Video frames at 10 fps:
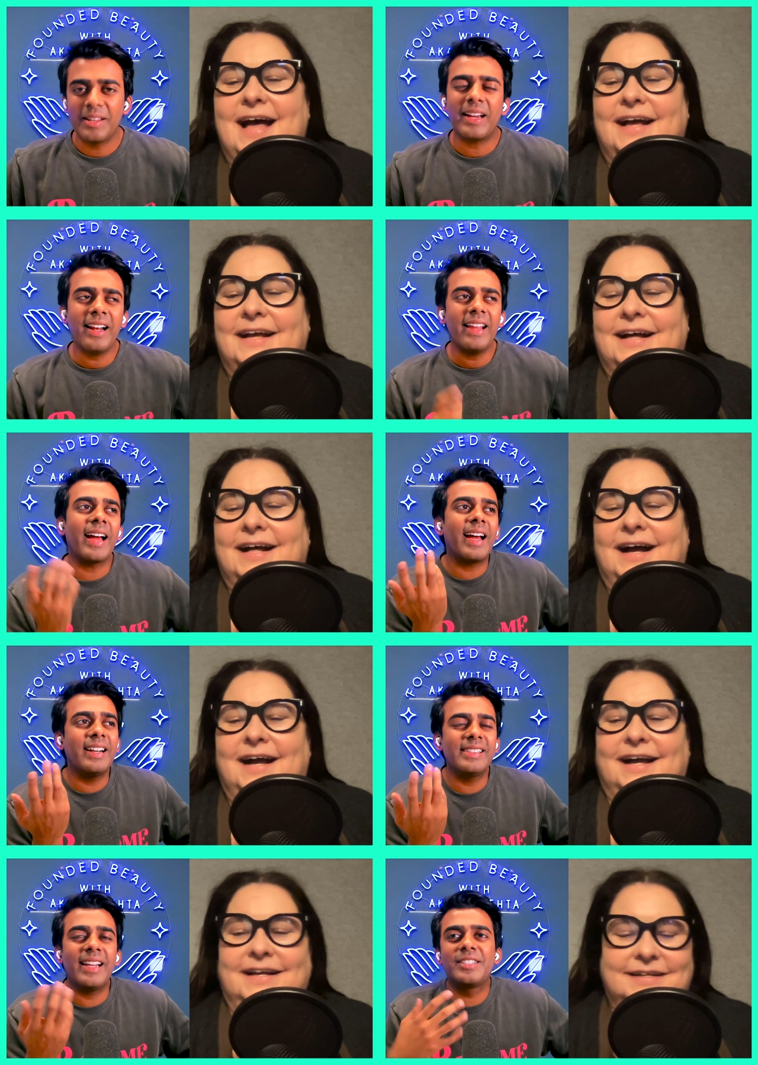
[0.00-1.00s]
Speaker 1: so I kind of like, I
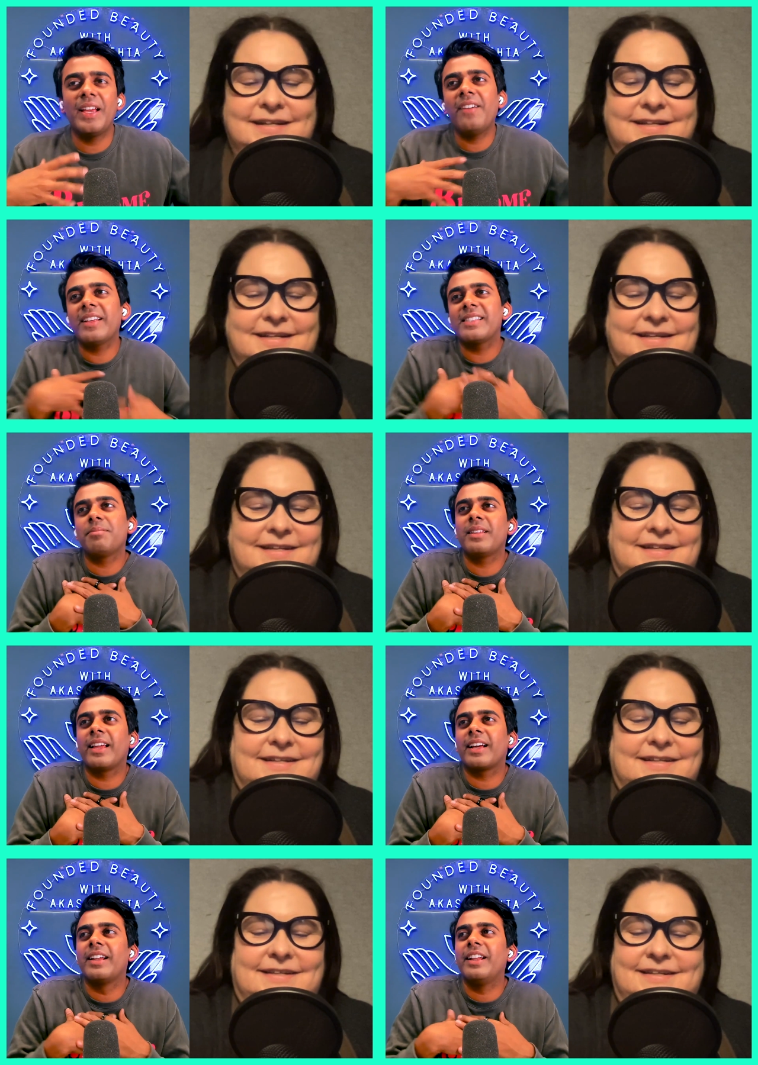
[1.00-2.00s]
kind of say, like, do you have like
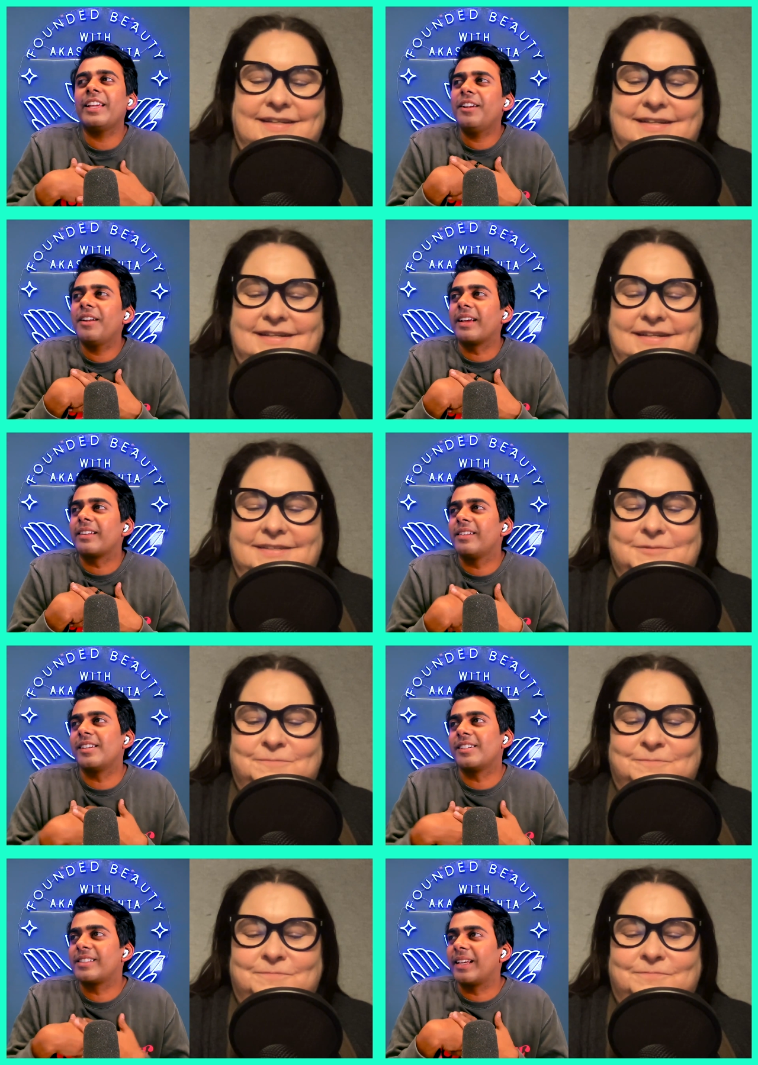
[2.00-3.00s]
something like, like, you know,
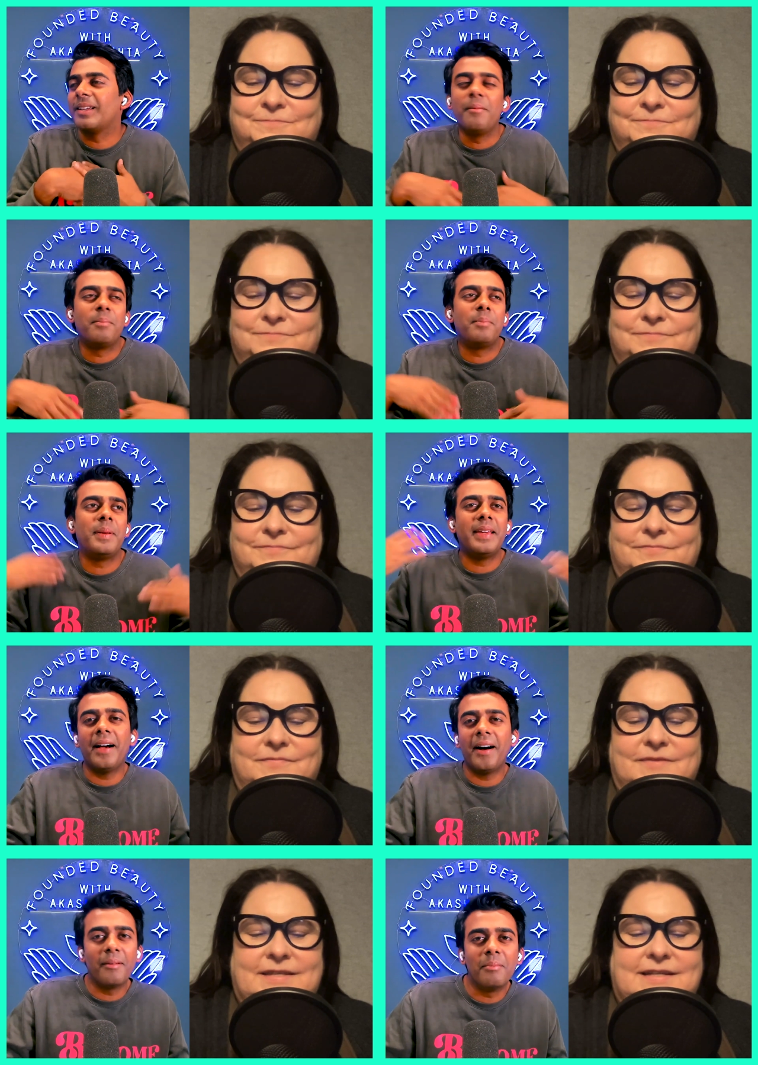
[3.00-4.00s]
like, just like,
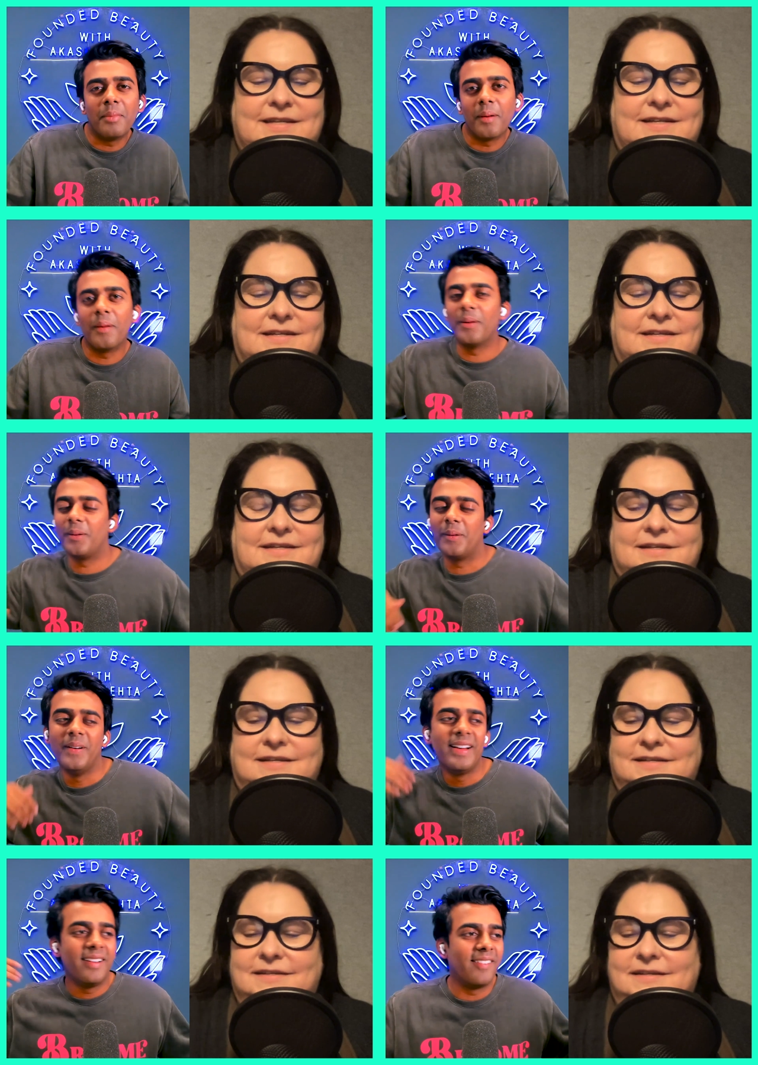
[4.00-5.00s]
be humble
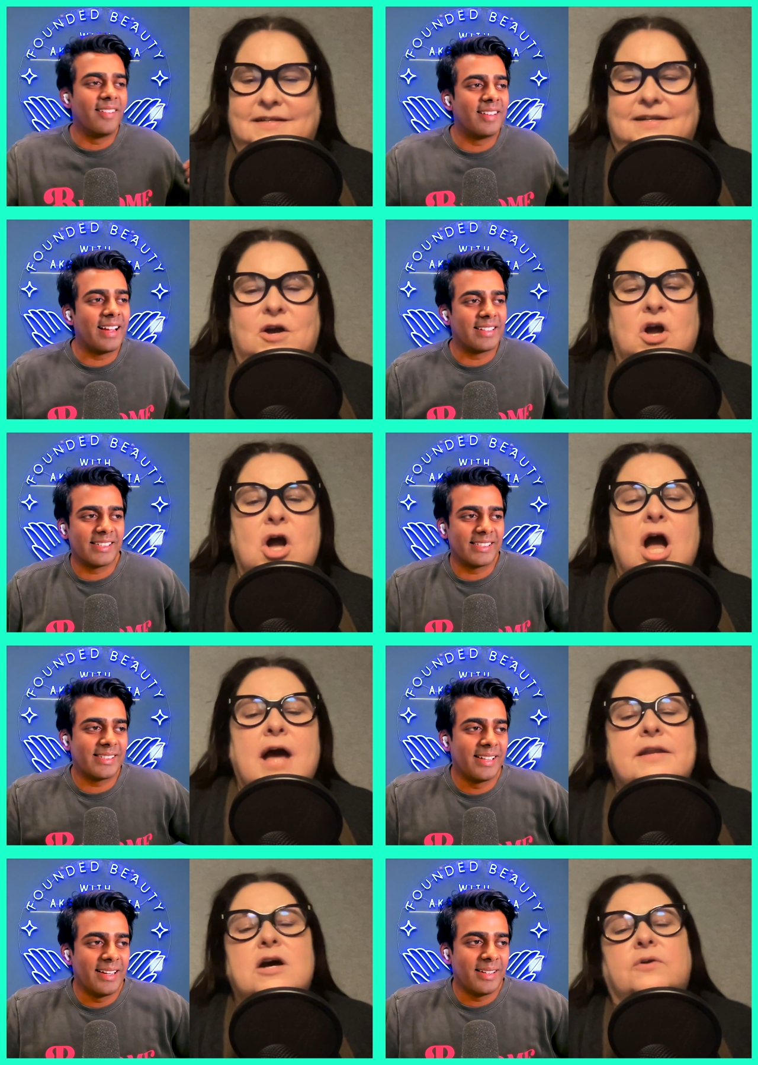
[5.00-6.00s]
or, or like
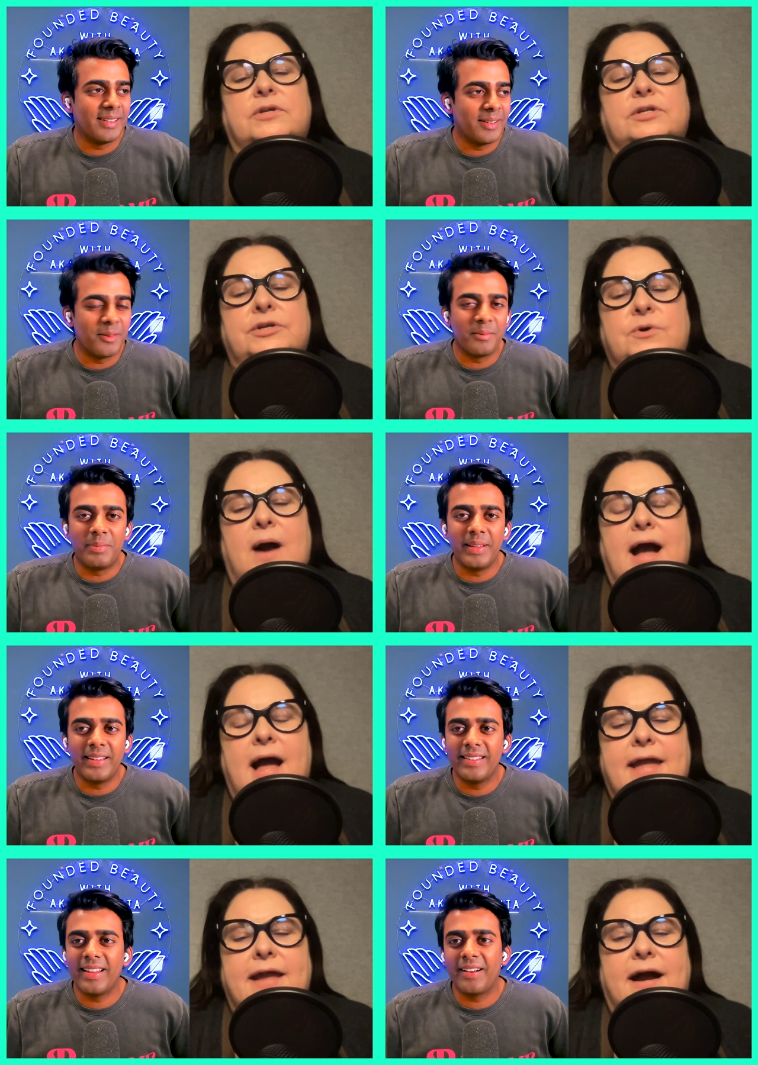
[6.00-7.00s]
just.
Speaker 2: No, you know, be,
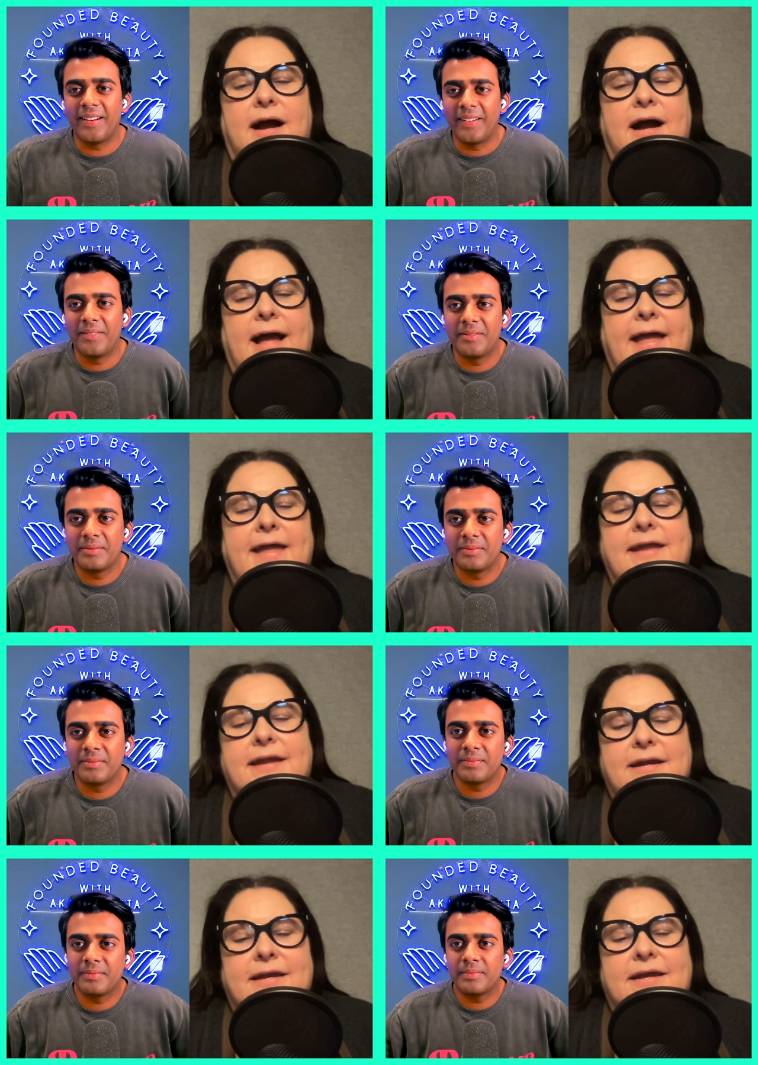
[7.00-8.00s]
I, I, know.
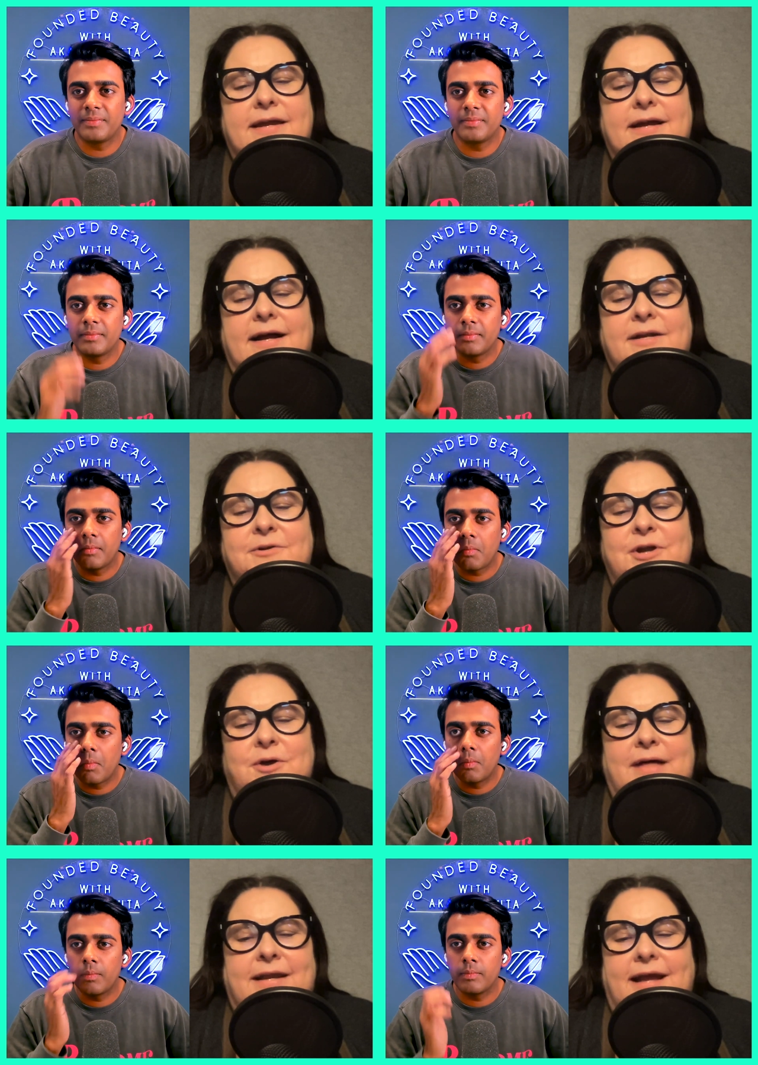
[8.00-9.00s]
I I don't
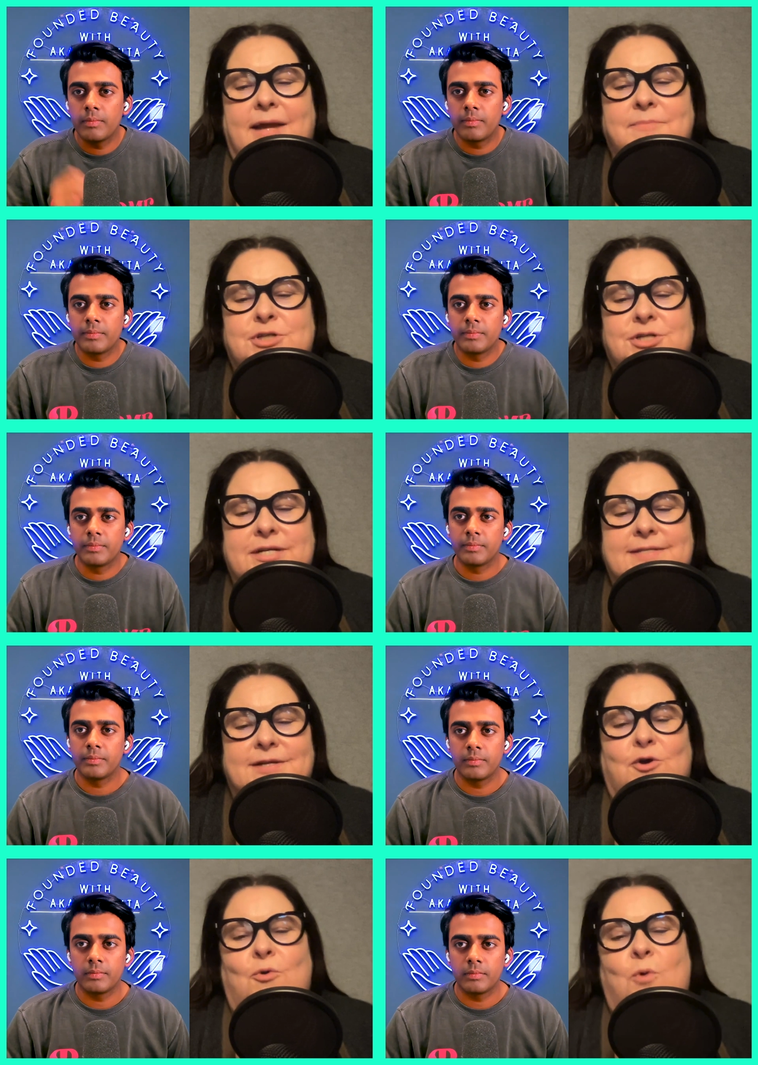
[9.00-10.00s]
know that. I'm sure
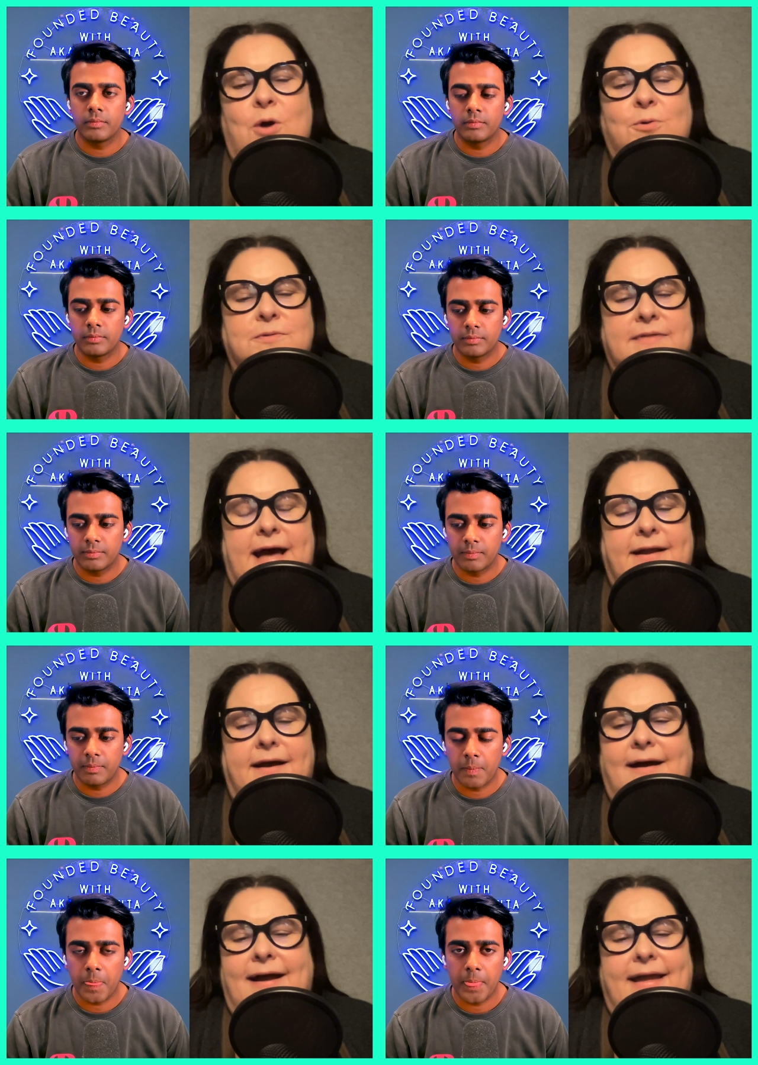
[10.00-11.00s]
it's a quote
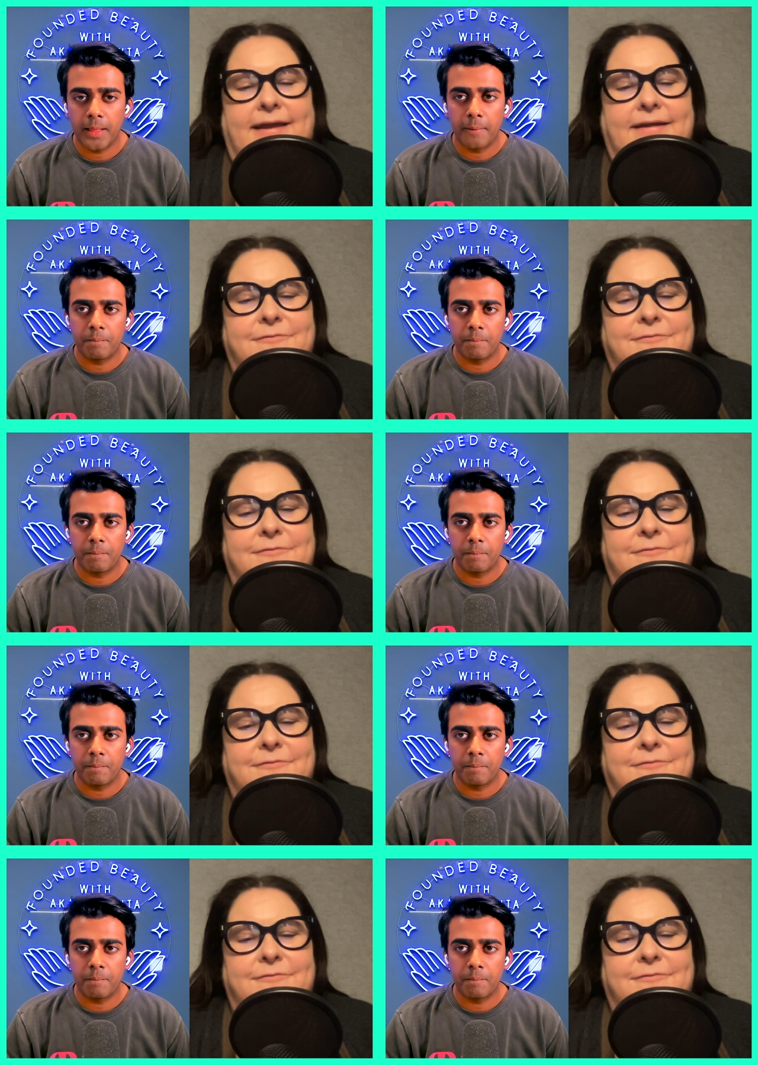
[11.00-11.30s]
that I